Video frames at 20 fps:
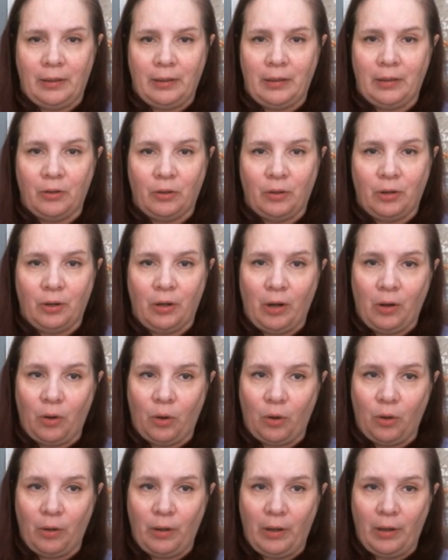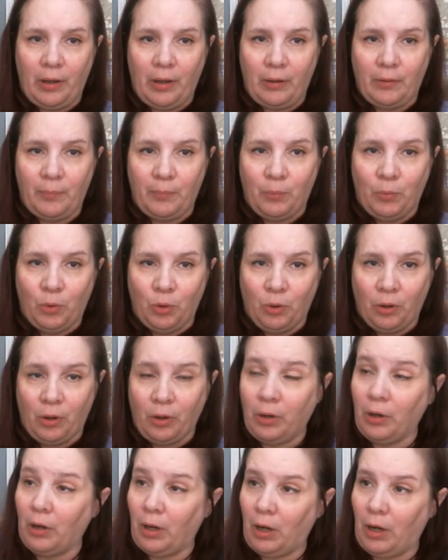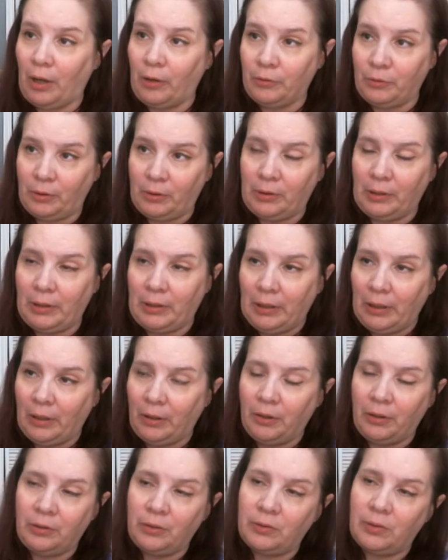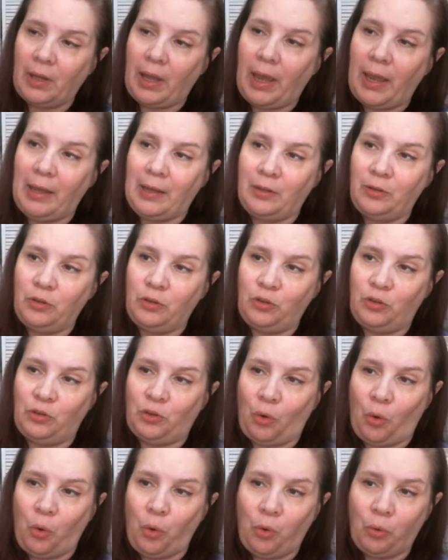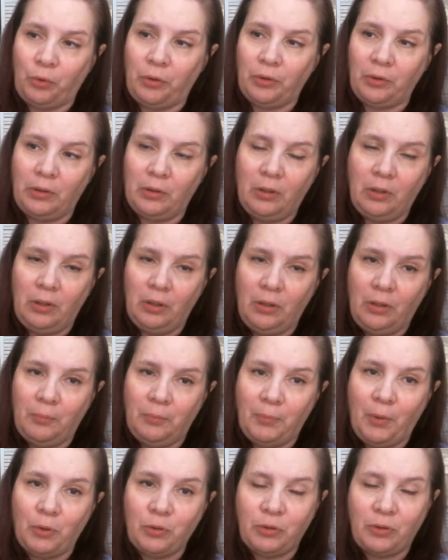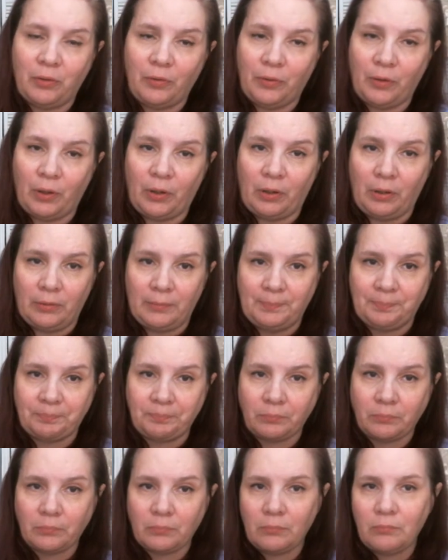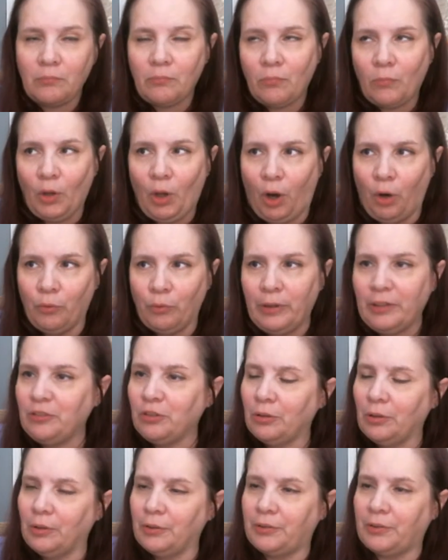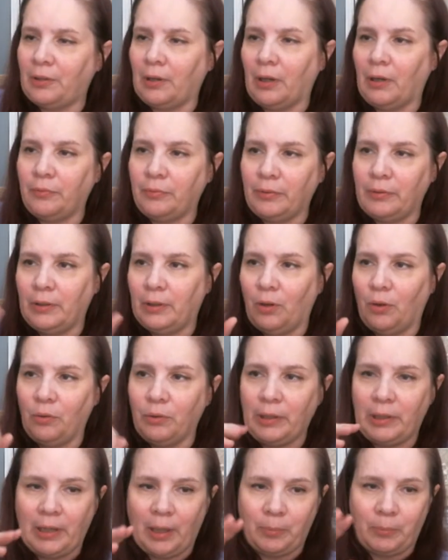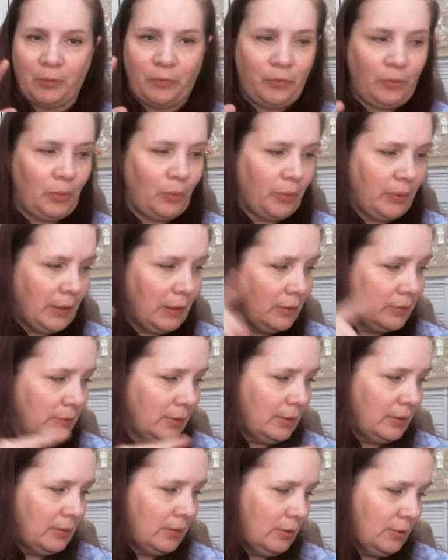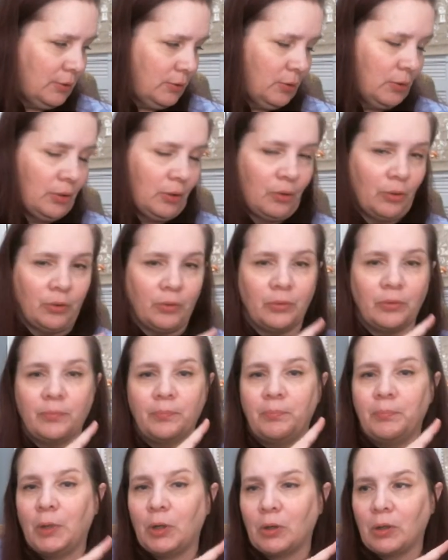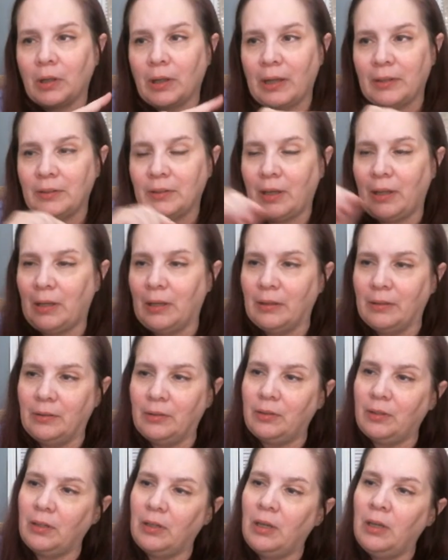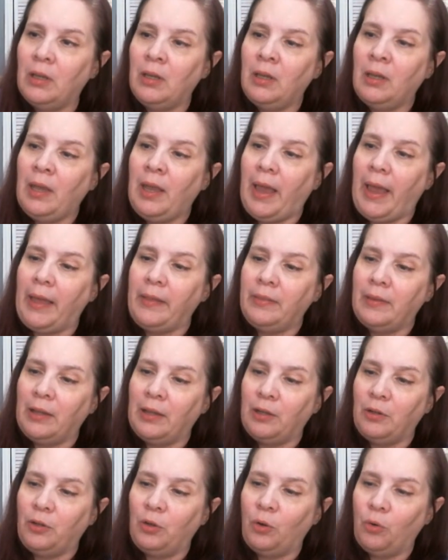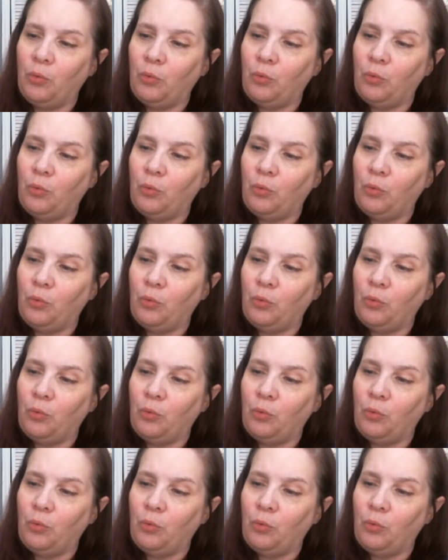in her more elderly years and sold most of her original stuff and only kept a few things like those little milk glass hands and then